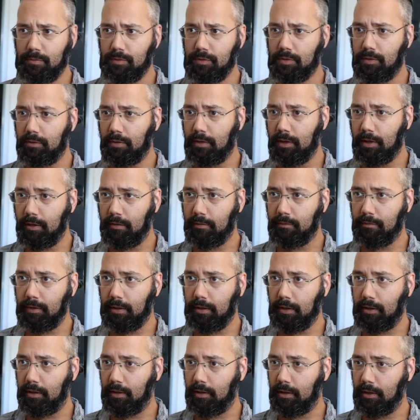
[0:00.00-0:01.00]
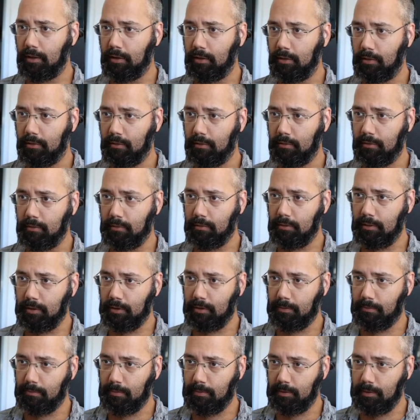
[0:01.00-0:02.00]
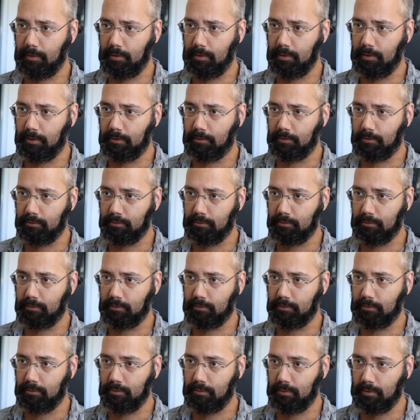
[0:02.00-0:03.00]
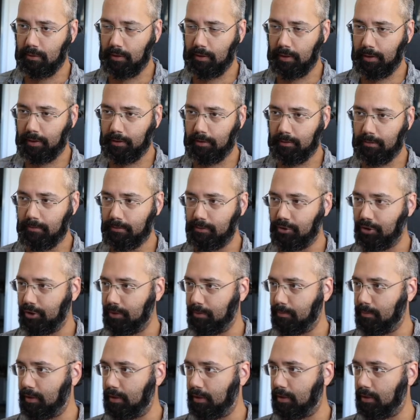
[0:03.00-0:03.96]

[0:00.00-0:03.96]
You have like here a little like chimney